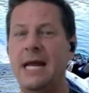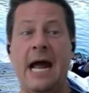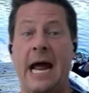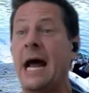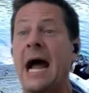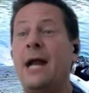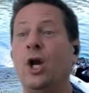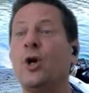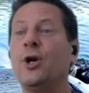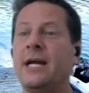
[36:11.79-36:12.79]
And I
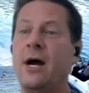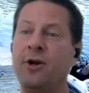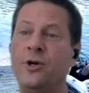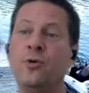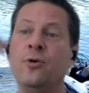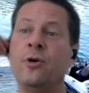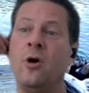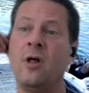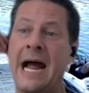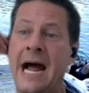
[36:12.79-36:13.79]
learned how to do it
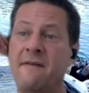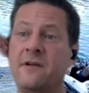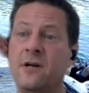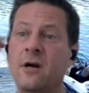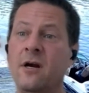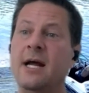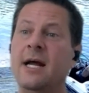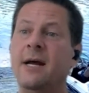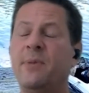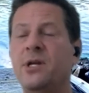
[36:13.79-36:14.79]
all after,
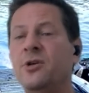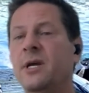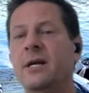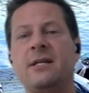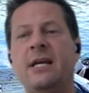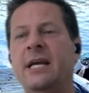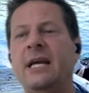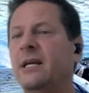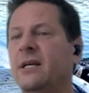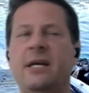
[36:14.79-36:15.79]
but you get
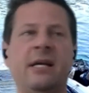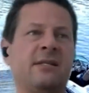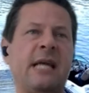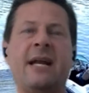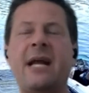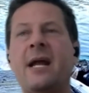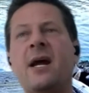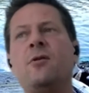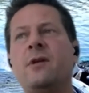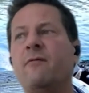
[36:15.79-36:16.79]
it's, and
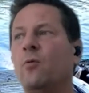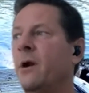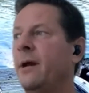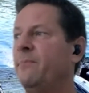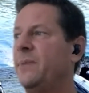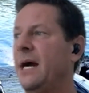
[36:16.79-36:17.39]
I don't even want